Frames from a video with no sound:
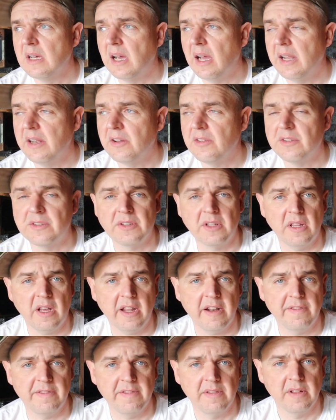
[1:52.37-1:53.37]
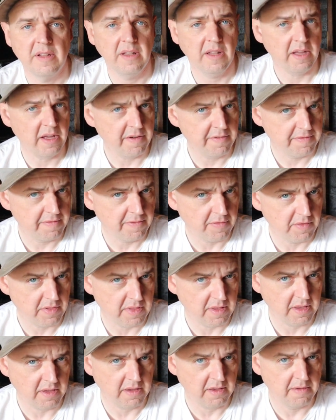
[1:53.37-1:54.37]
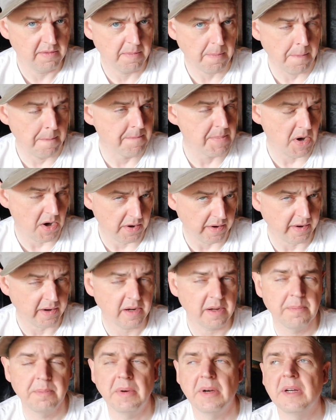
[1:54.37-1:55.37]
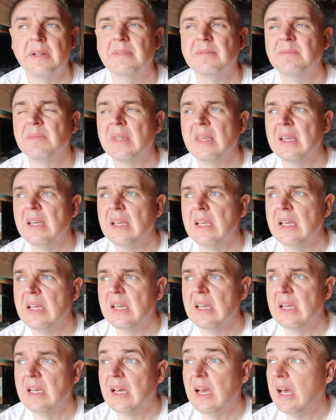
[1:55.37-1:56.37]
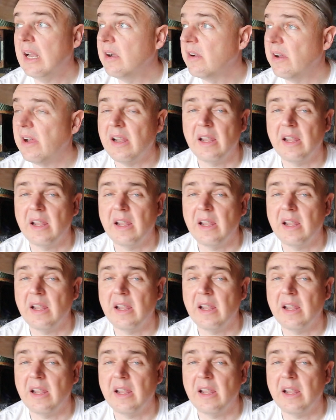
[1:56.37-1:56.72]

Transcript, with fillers: I know there's a lot of love for the Monarch, but I don't know.